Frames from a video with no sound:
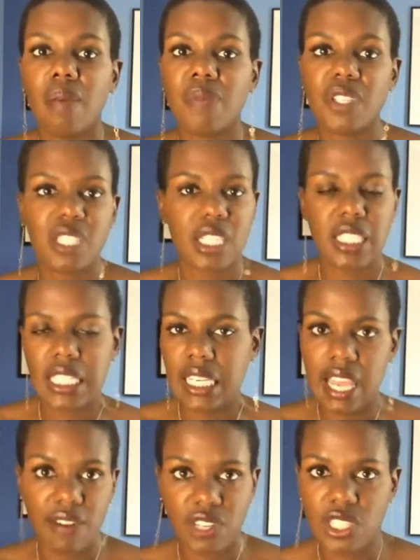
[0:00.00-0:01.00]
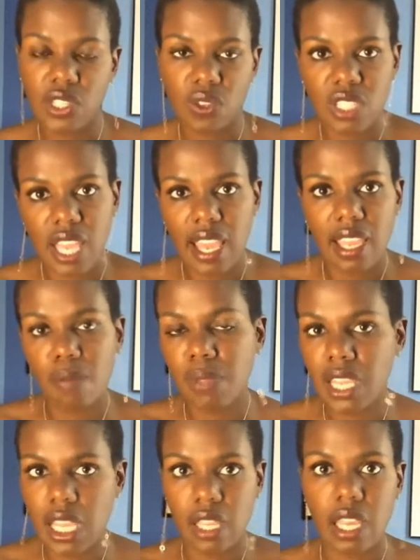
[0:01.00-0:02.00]
succeed every single day in
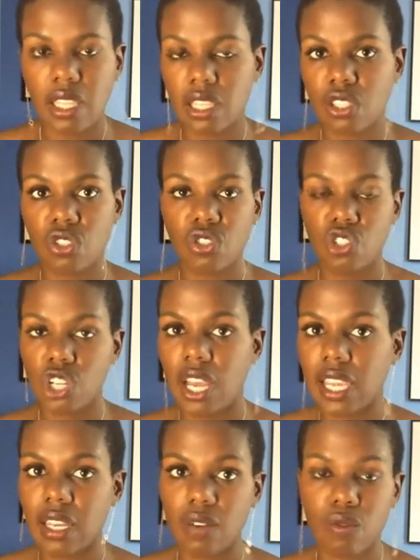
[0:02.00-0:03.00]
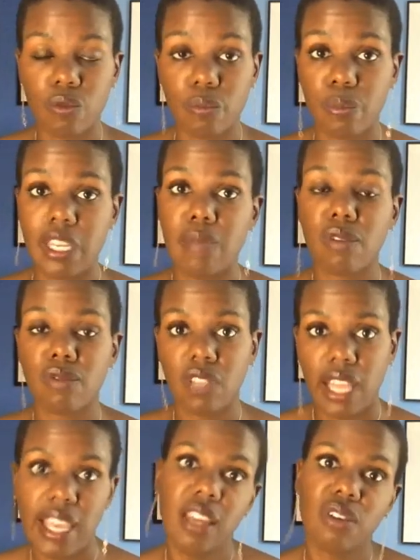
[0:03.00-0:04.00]
being like this giant beam of
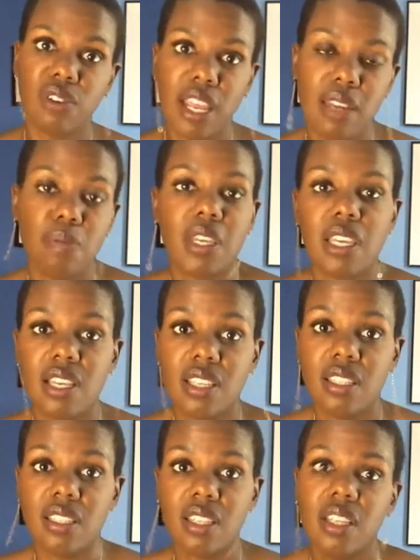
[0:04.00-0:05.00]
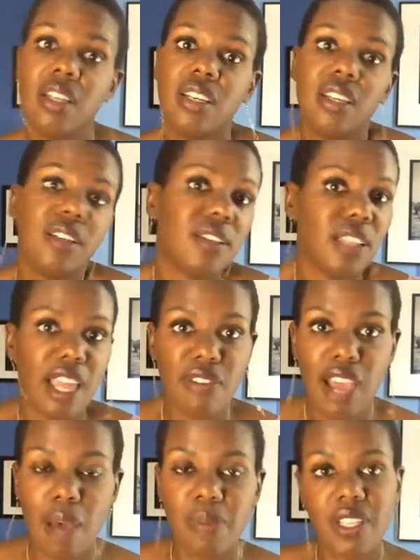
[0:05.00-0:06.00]
light, right? Because life
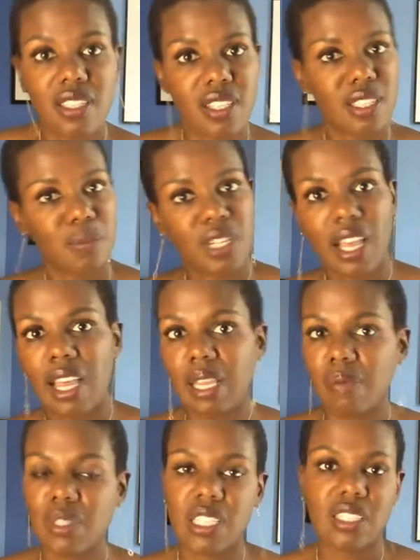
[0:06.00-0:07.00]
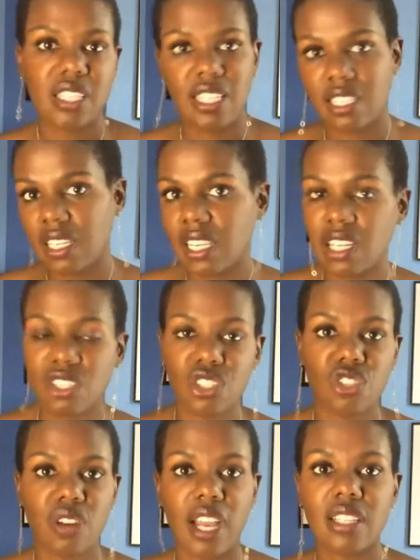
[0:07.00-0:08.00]
happens and sometimes it's easy to get
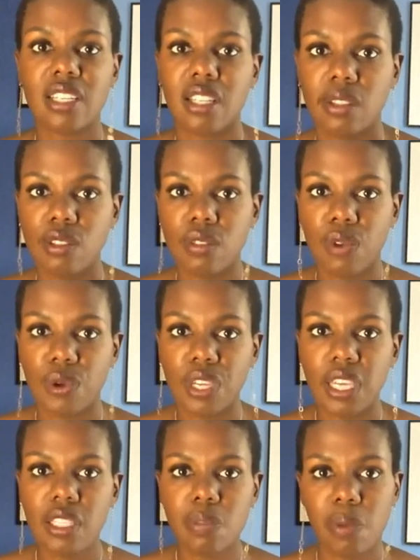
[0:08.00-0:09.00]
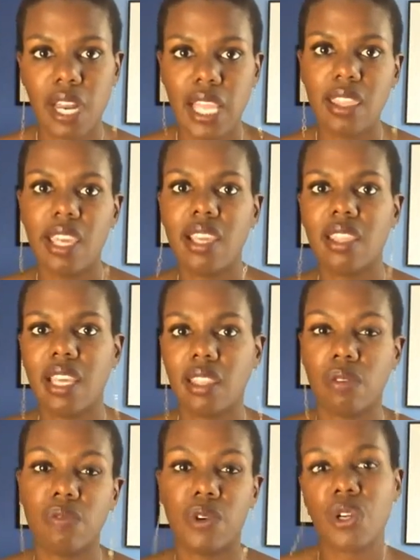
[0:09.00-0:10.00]
distracted and lose focus. But I think that
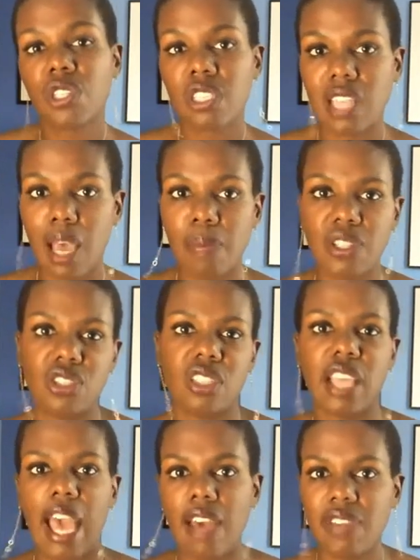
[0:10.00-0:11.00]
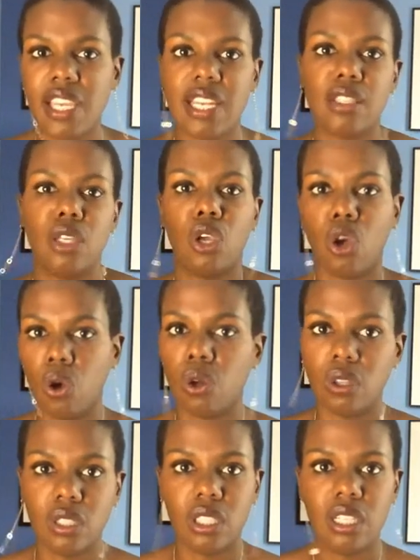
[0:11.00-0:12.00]
the first step is just having it as a
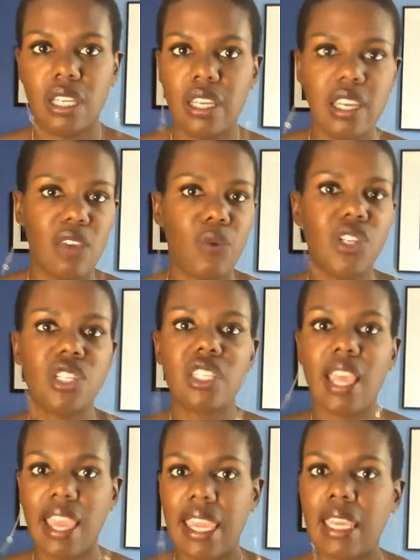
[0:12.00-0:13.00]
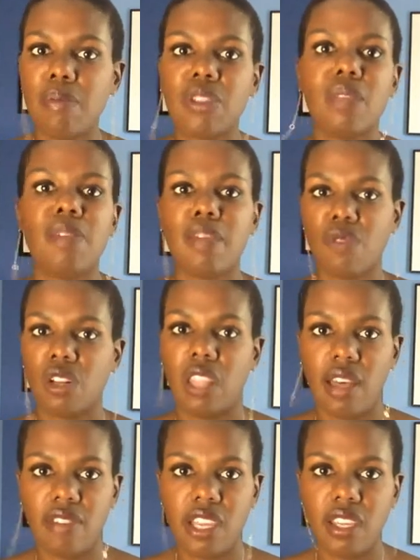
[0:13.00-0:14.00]
goal. If we just aim to be more
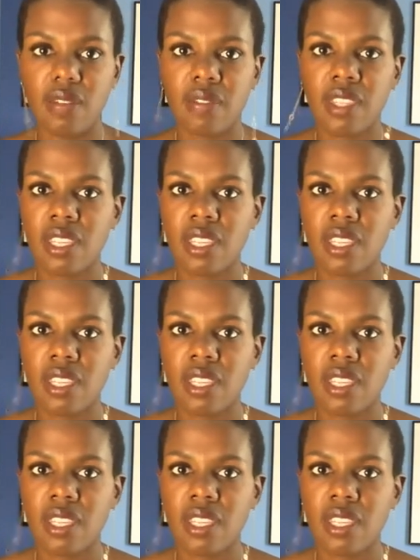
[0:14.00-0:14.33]
loving,